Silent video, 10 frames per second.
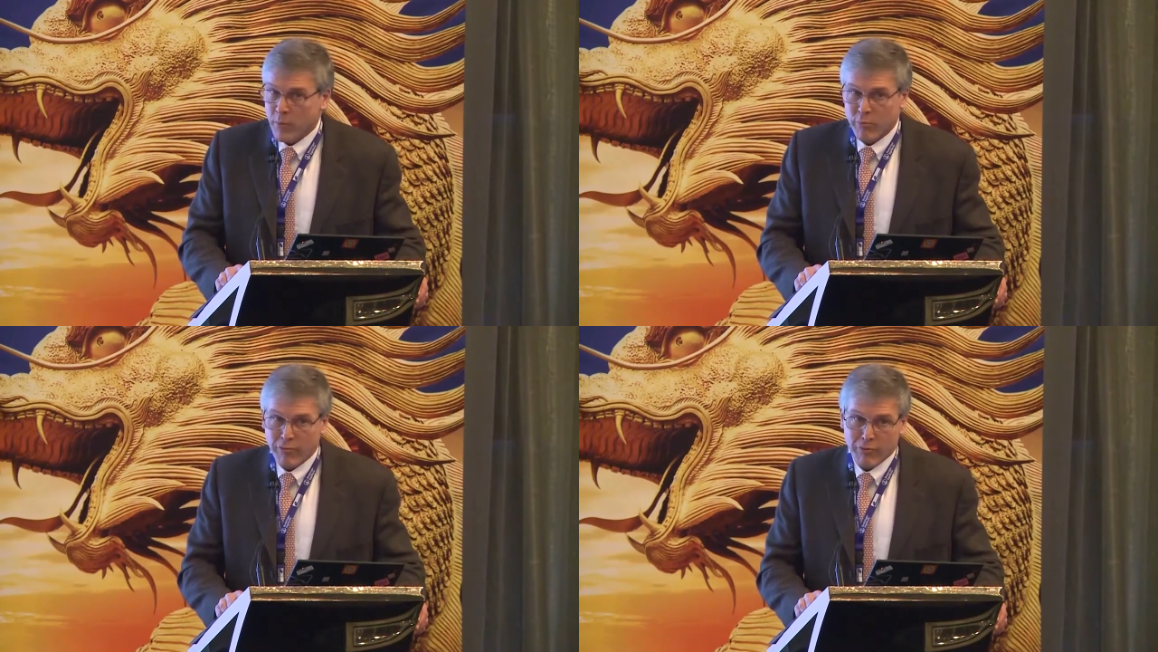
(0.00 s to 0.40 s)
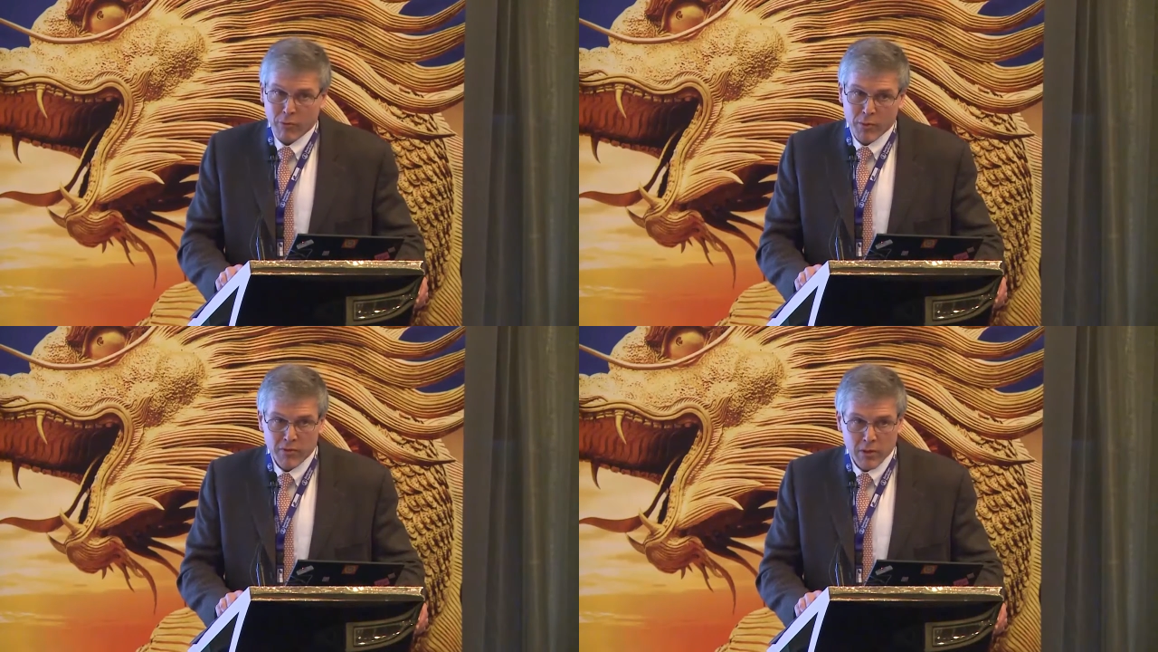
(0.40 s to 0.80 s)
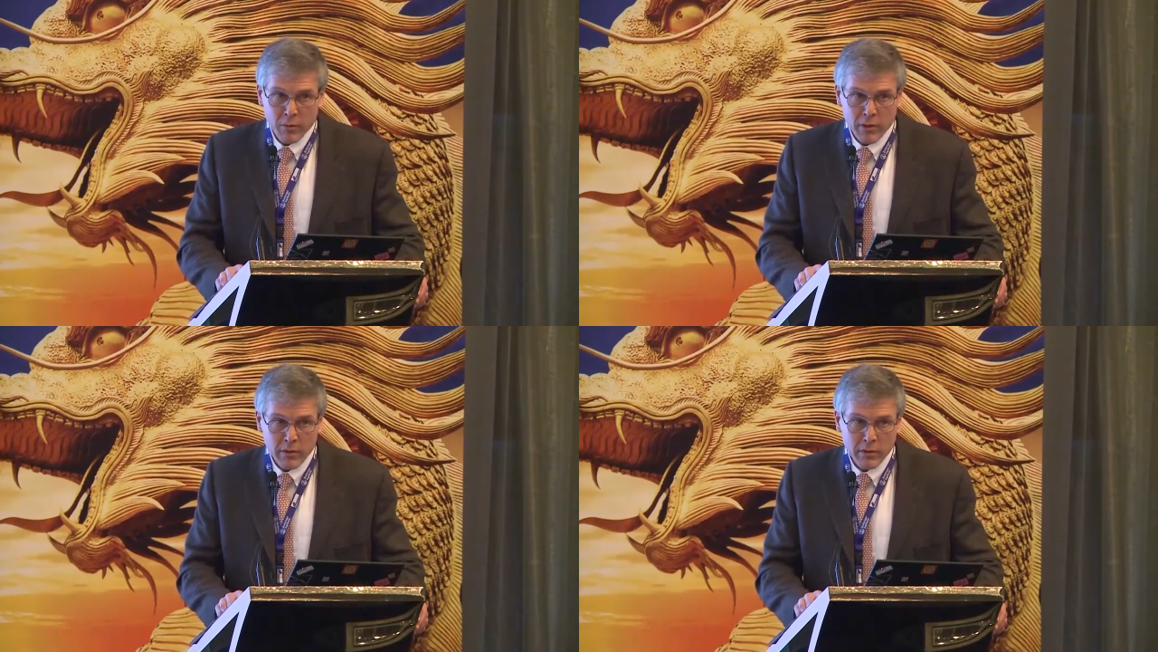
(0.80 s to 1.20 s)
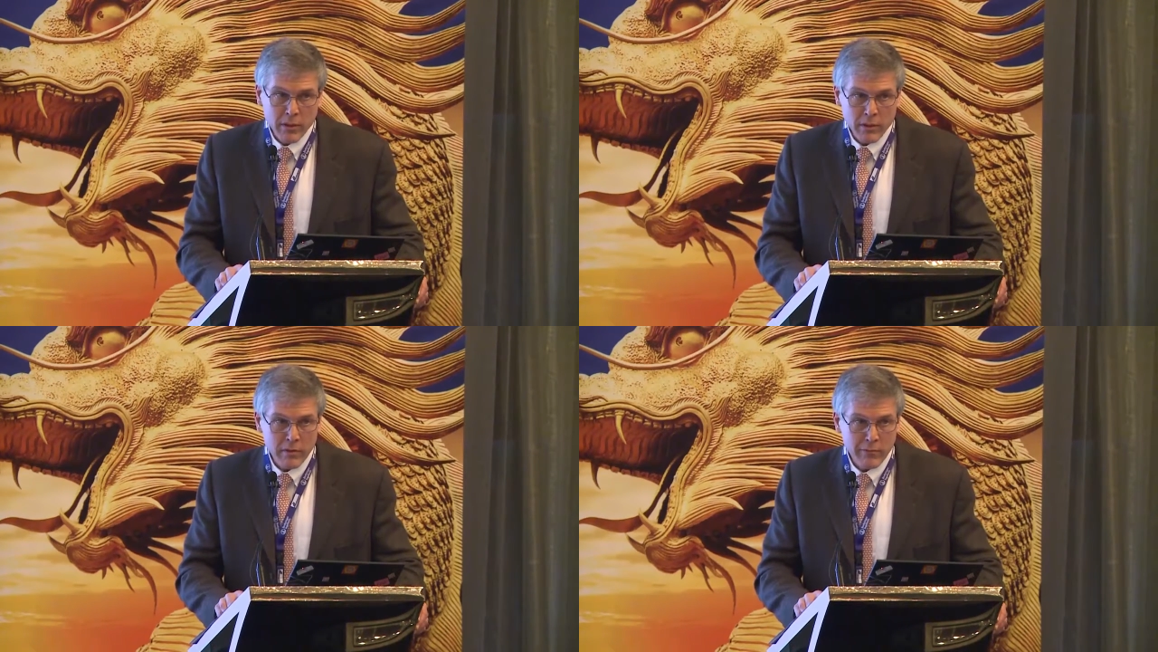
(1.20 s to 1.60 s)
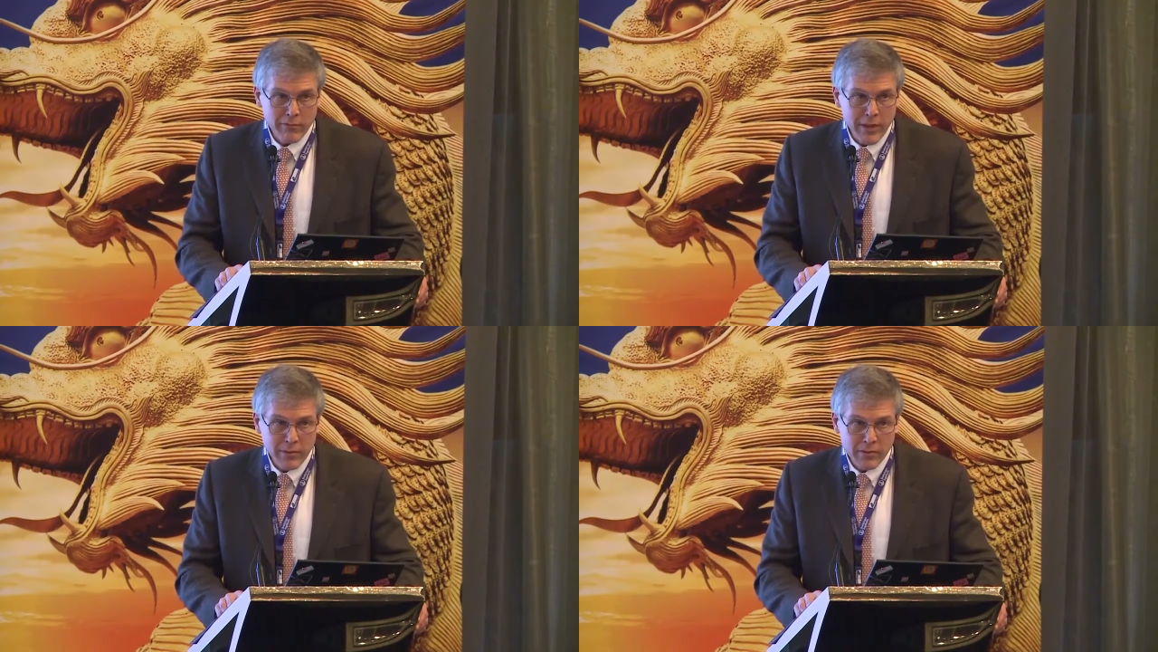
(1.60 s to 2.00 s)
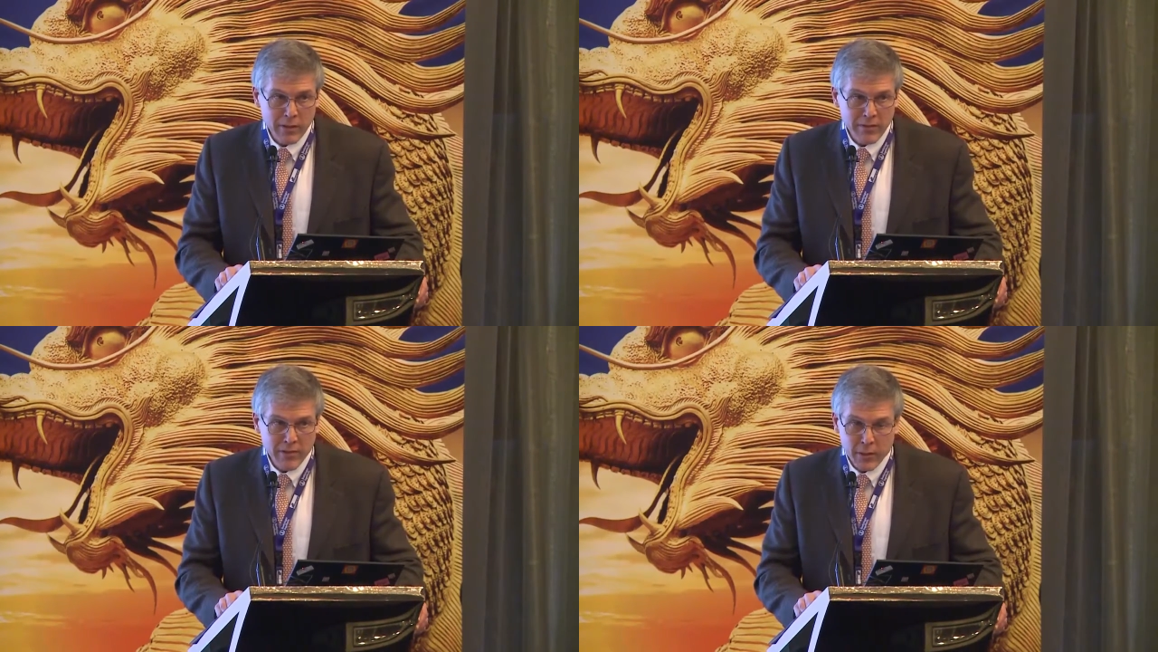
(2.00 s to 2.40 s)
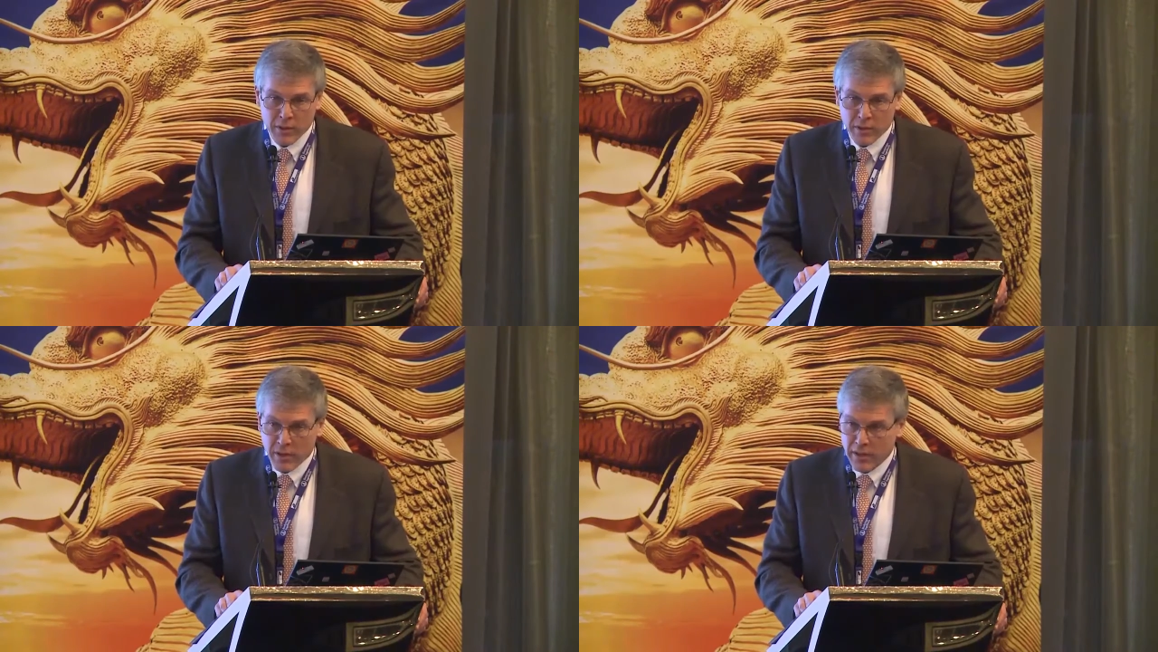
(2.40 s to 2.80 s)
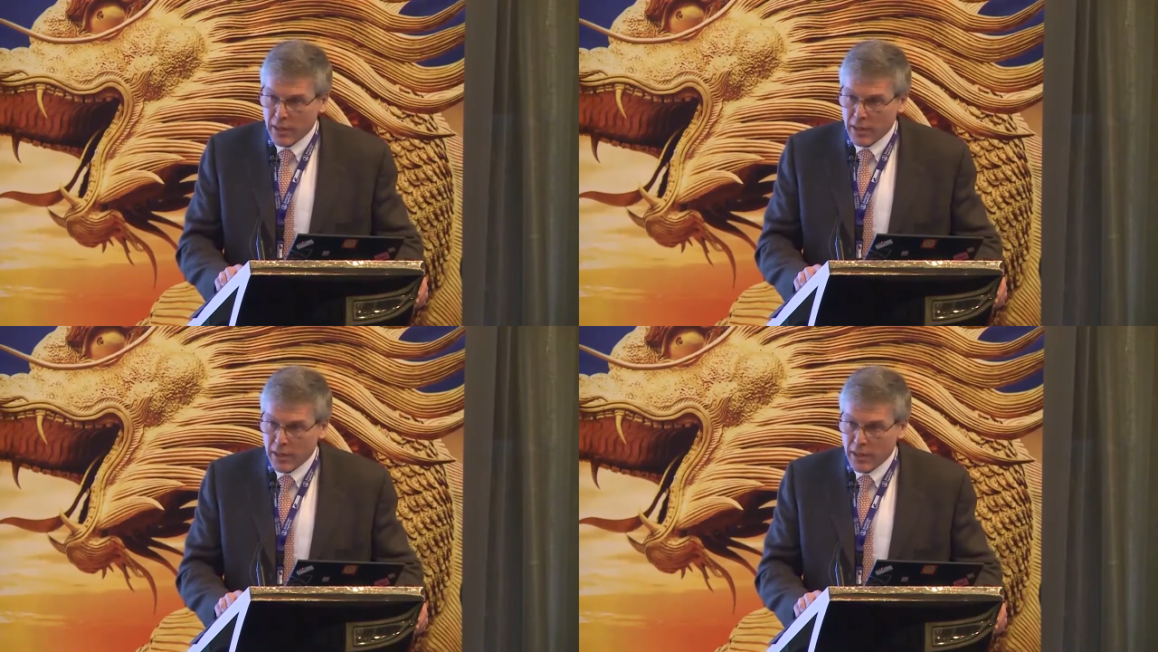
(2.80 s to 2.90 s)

Before we saw we could detect virus in the environment, and